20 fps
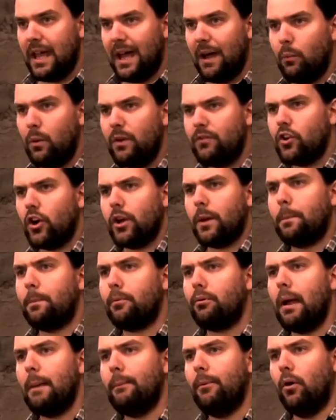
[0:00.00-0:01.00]
and we've got to
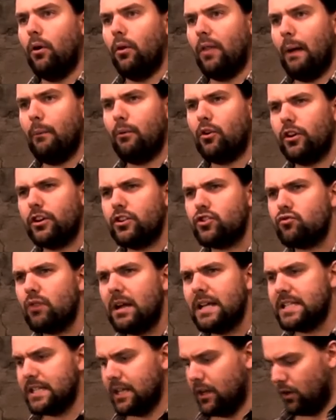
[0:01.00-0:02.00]
prep all that. We've got to
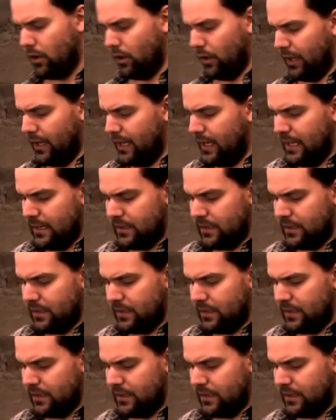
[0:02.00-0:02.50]
dress it all.